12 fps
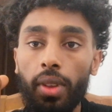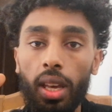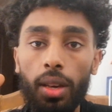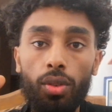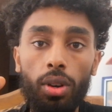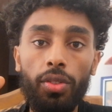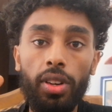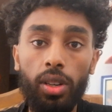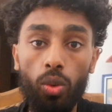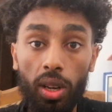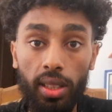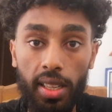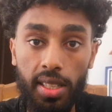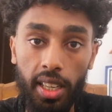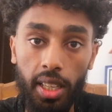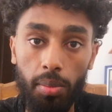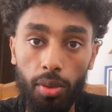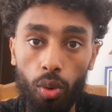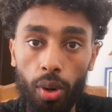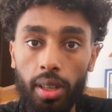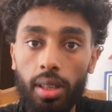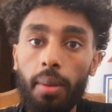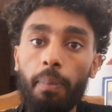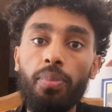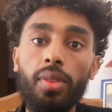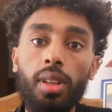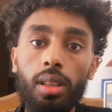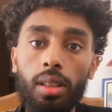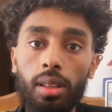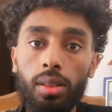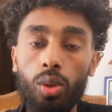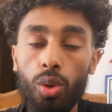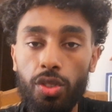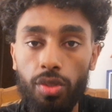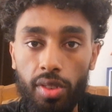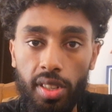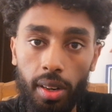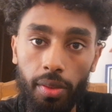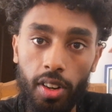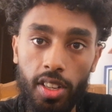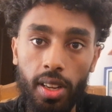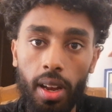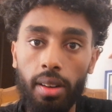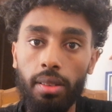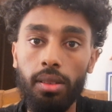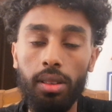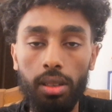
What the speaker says: if you've heard what I said before, those 3 servers are